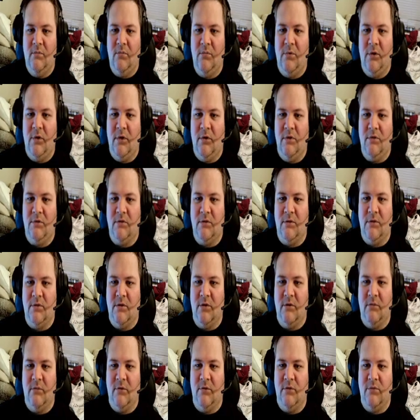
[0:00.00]
Pretty sure
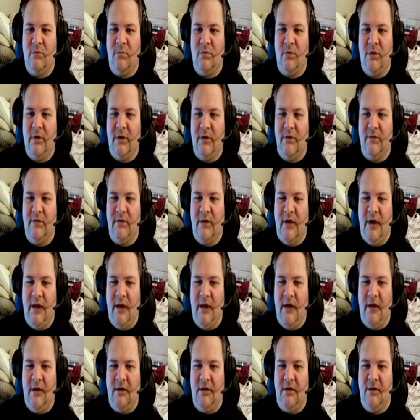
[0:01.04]
there was a place that
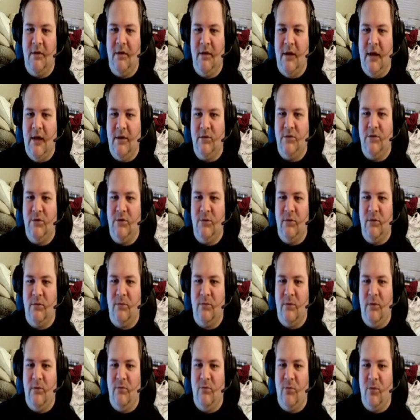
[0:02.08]
had 2 or
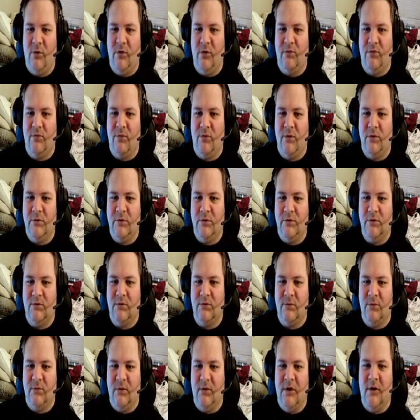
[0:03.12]
3 forest foragers
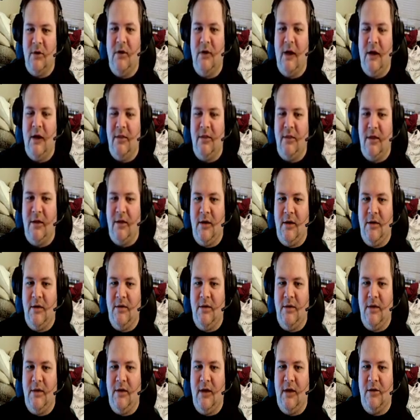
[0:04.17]
through here. I think I
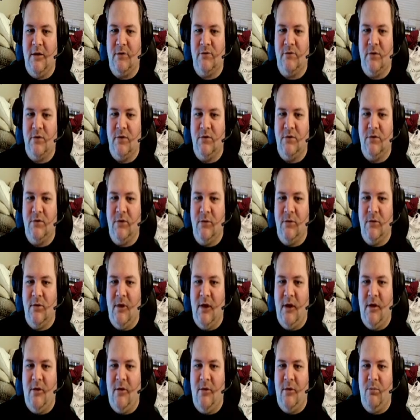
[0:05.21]
did actually show
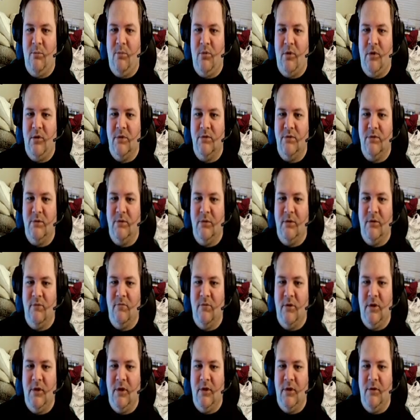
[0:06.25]
that on part 2 of the
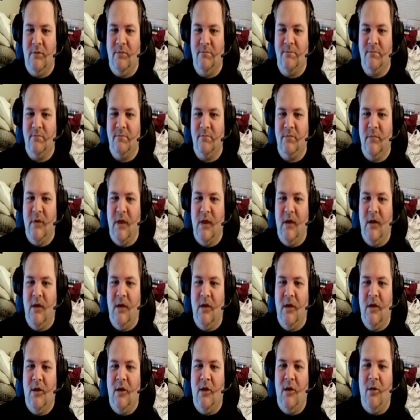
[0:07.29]
video.
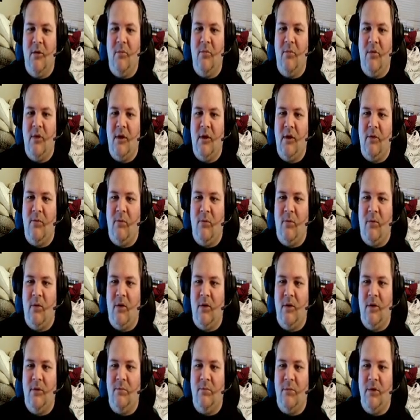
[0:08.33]
But
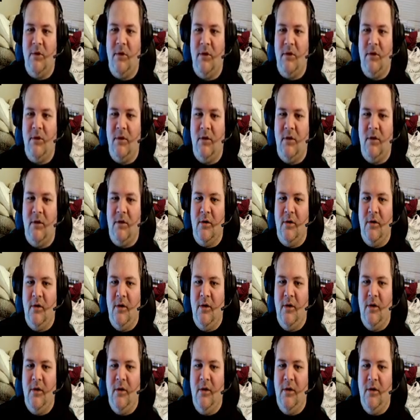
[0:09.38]
while I'm here,
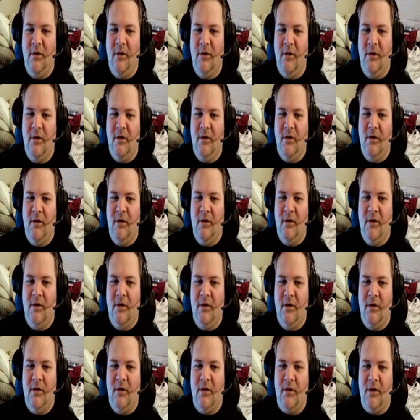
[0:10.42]

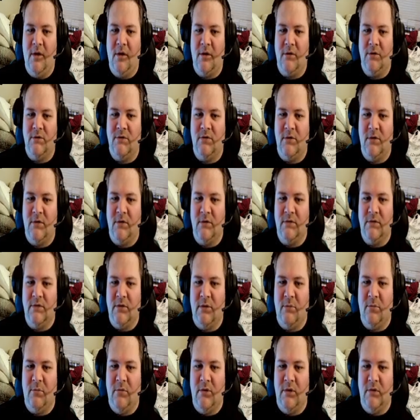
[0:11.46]
I can show you
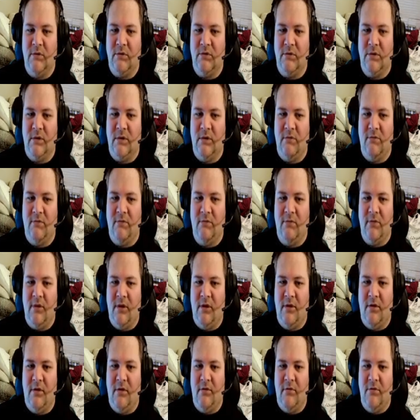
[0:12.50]
something else that I
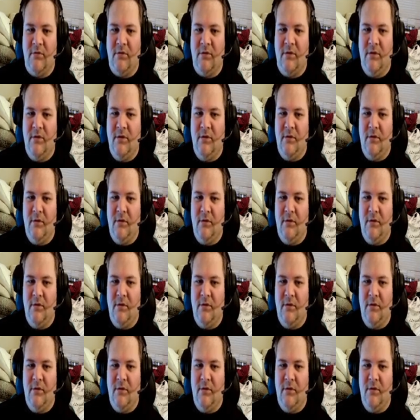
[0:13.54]
found. Let's